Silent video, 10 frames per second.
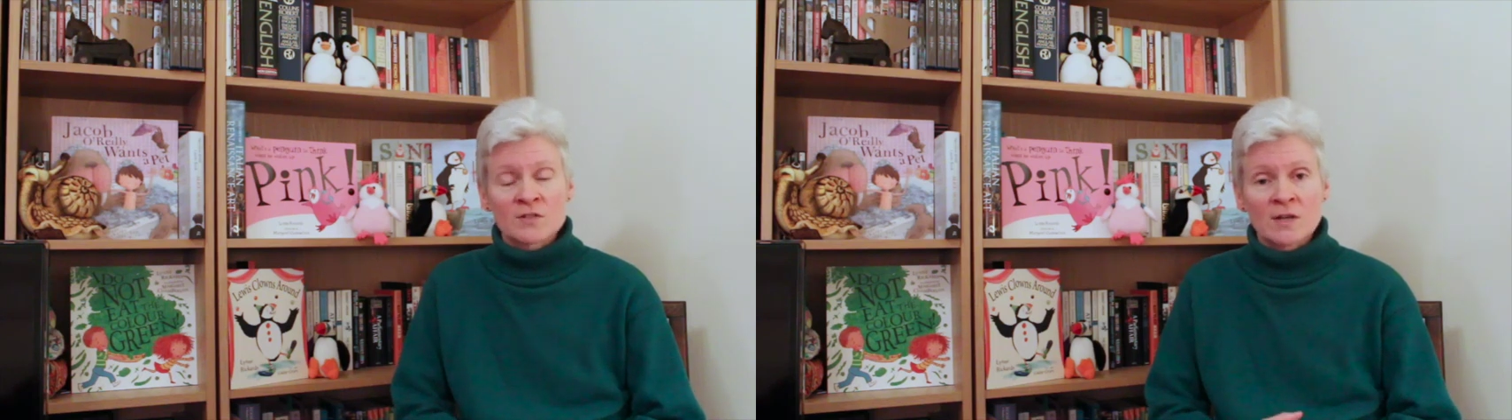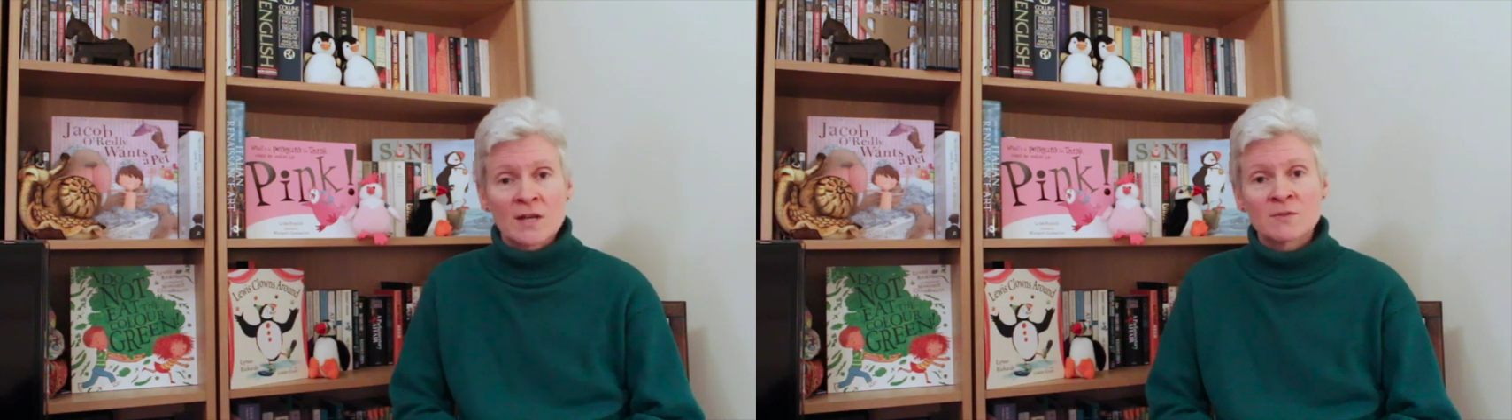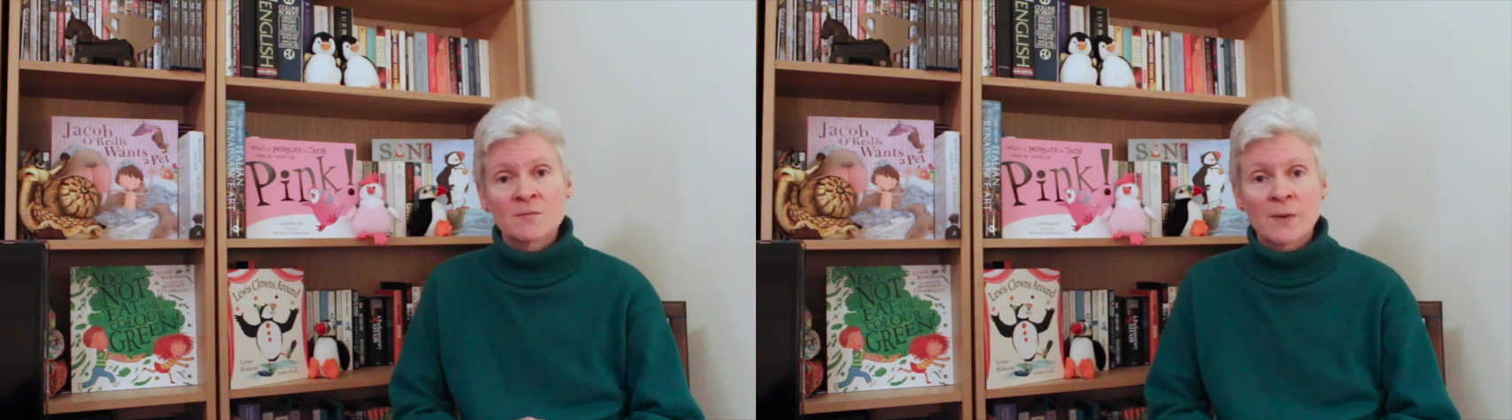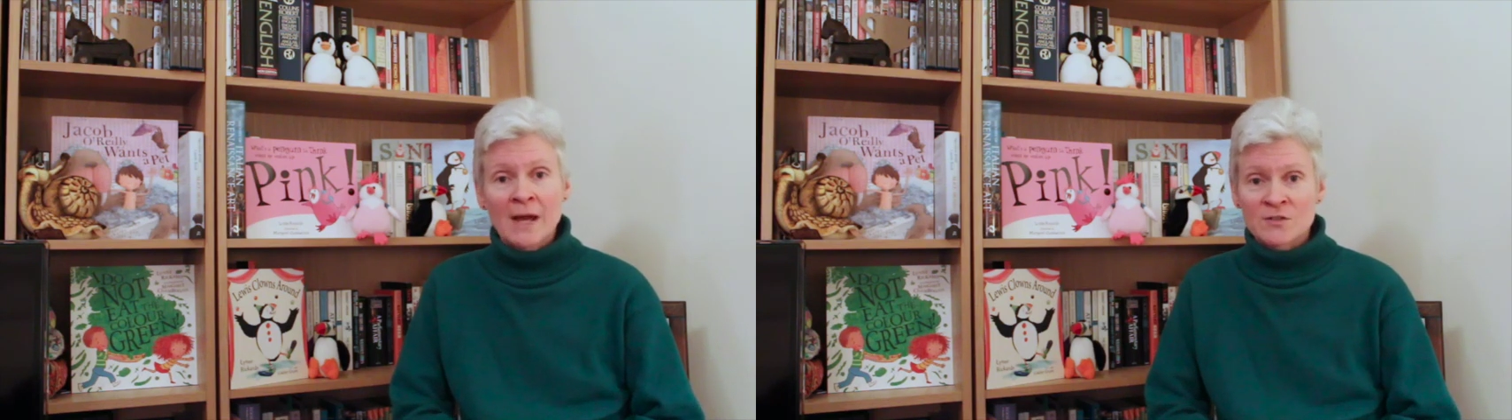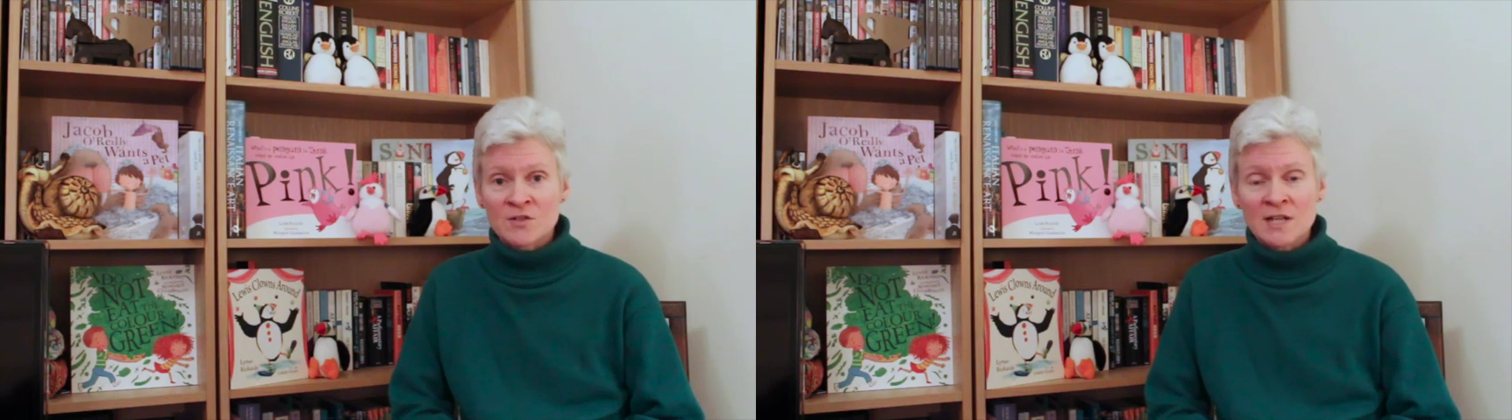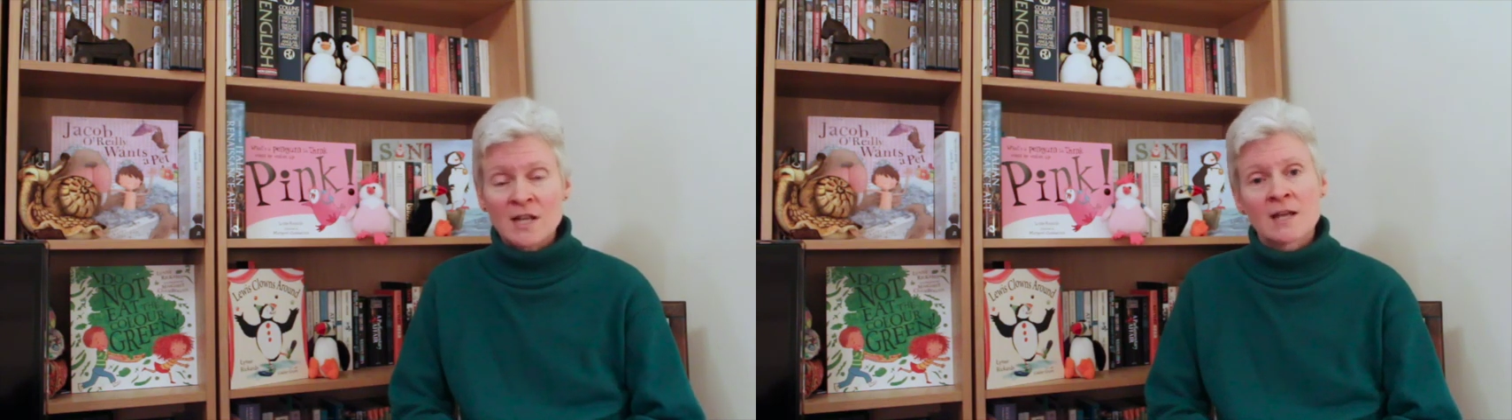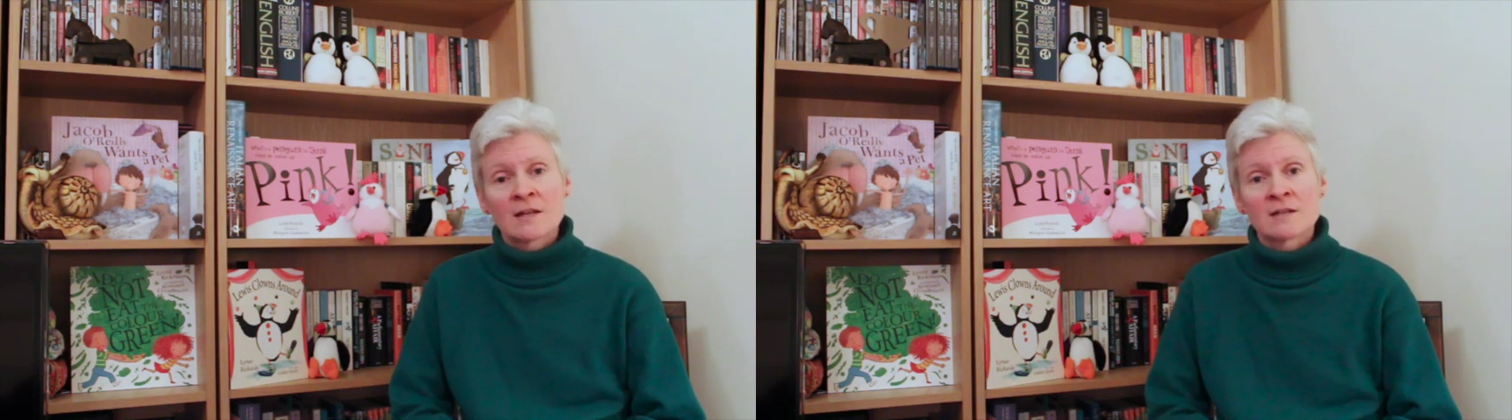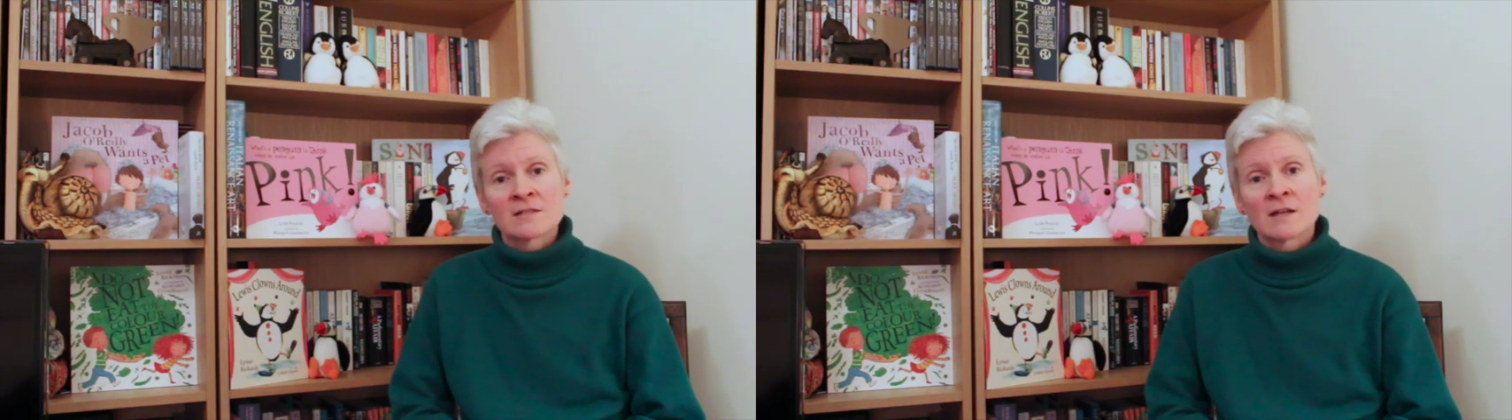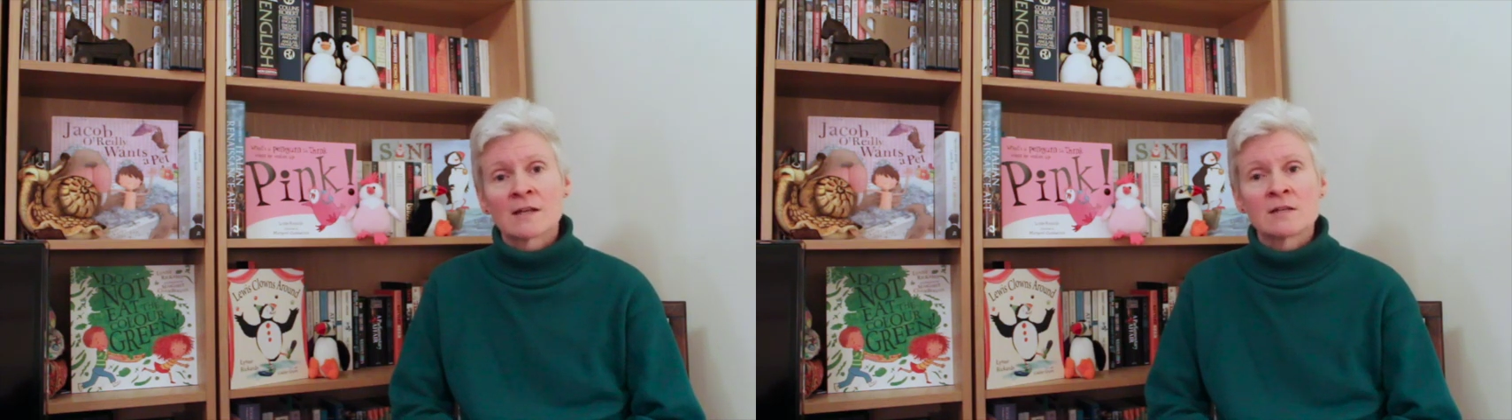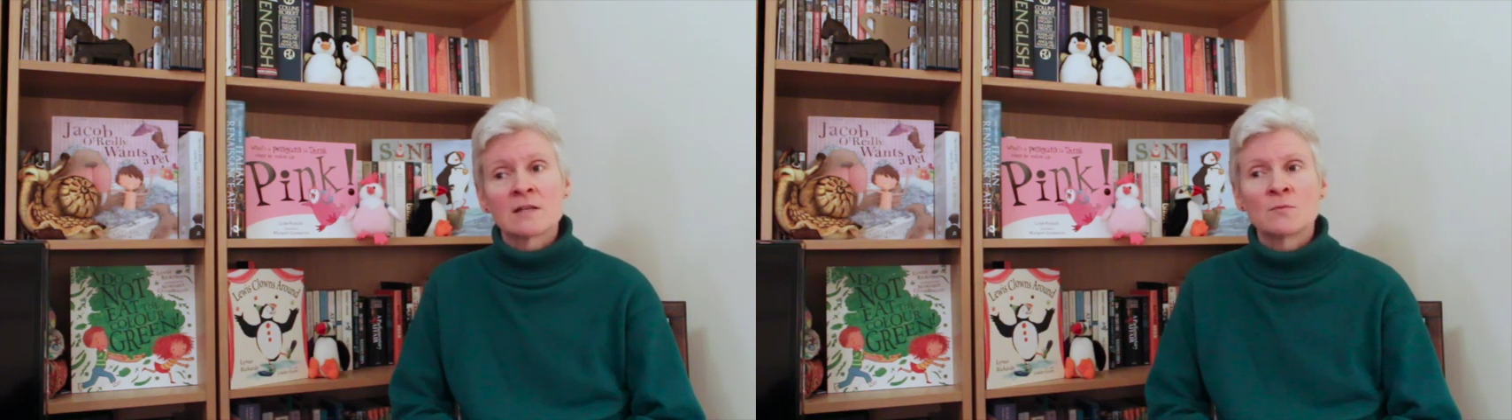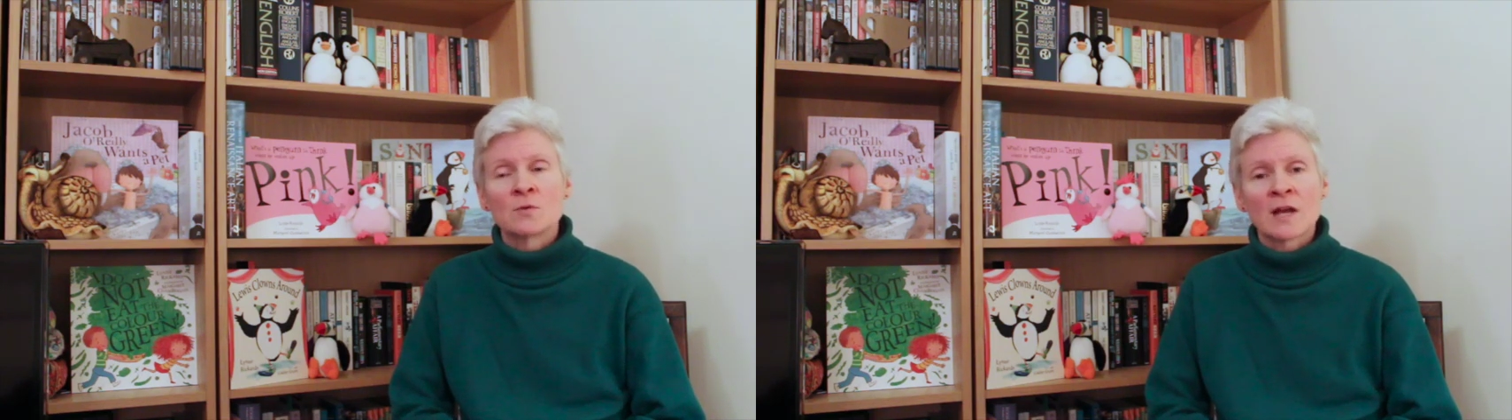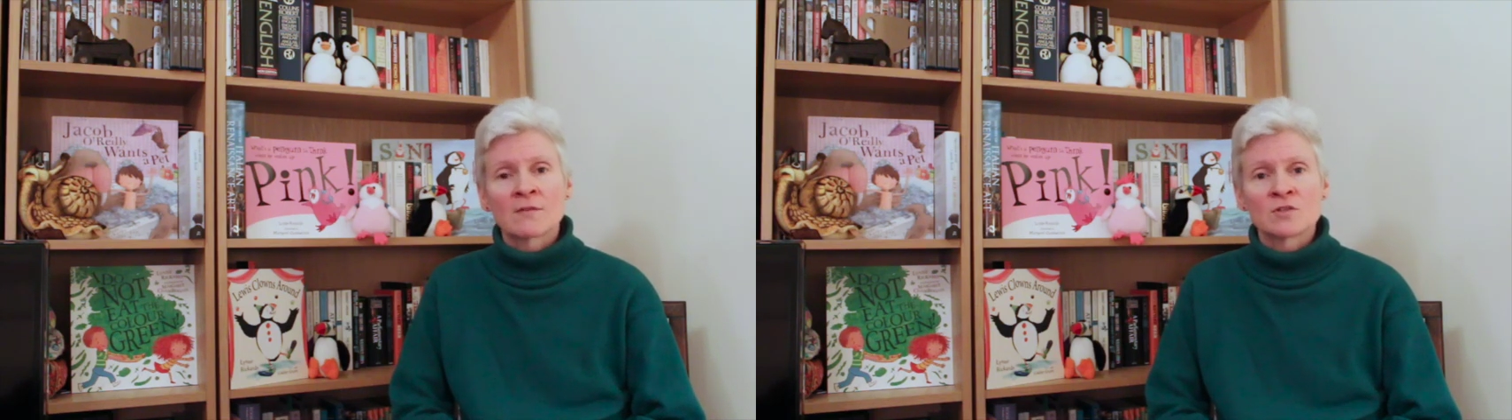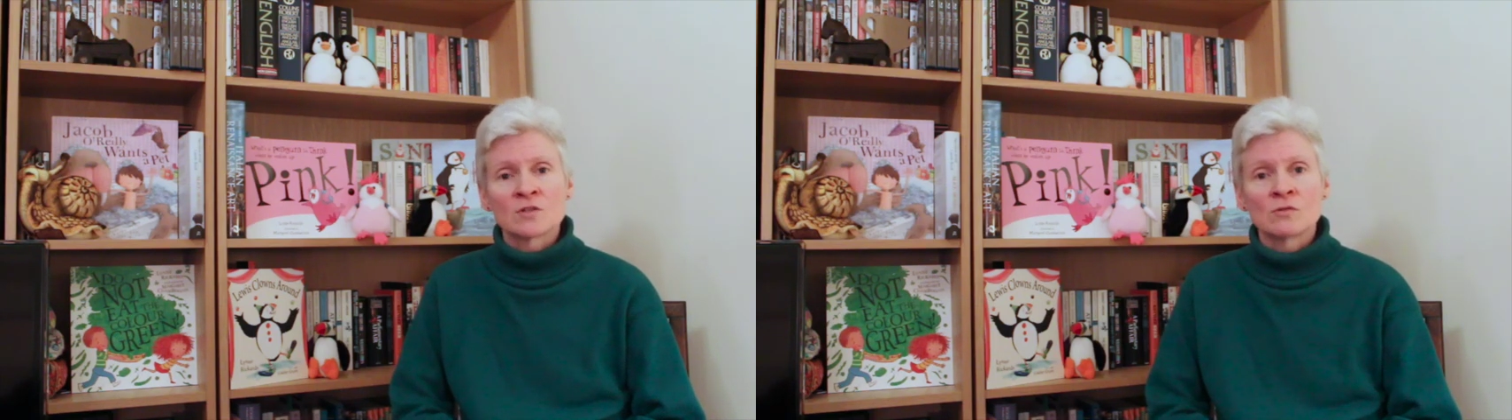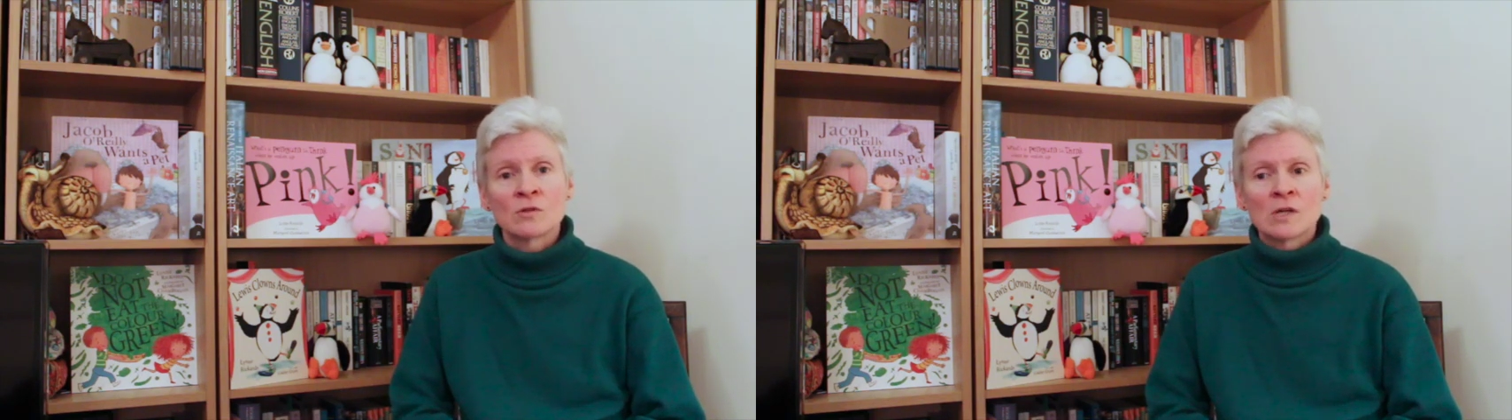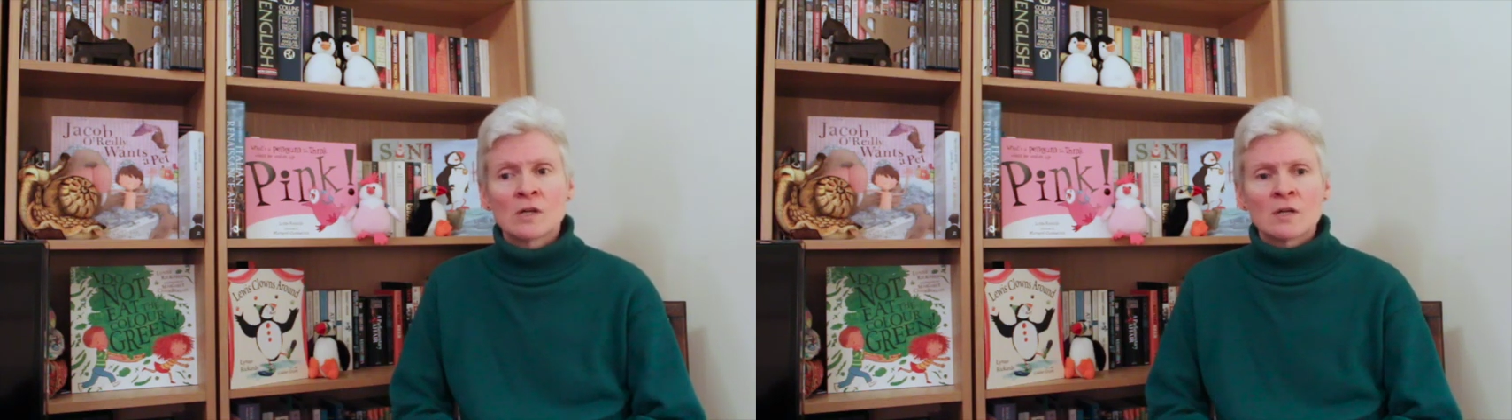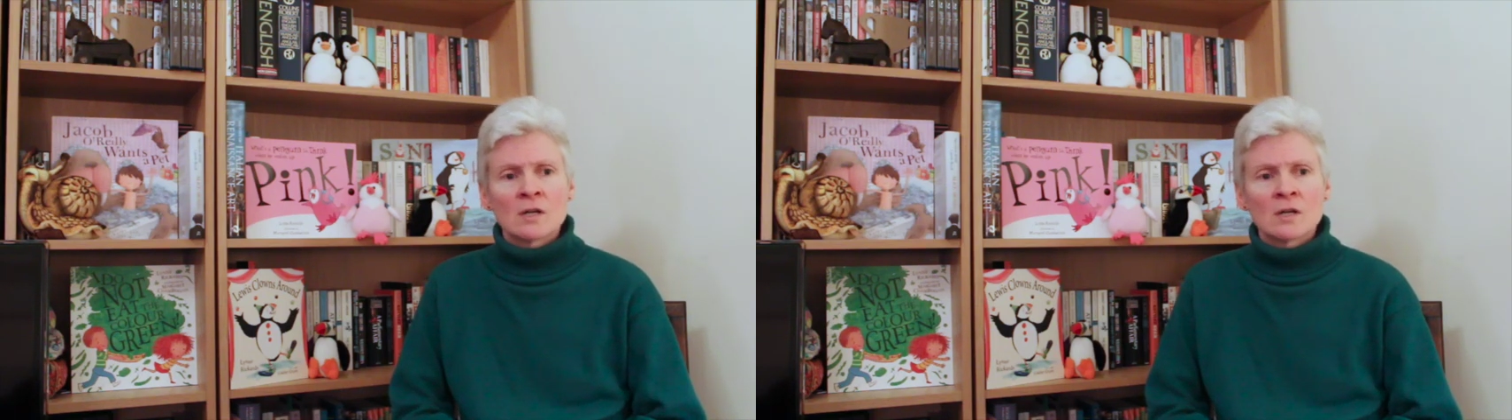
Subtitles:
So I named him Patrick, and I decided he would have to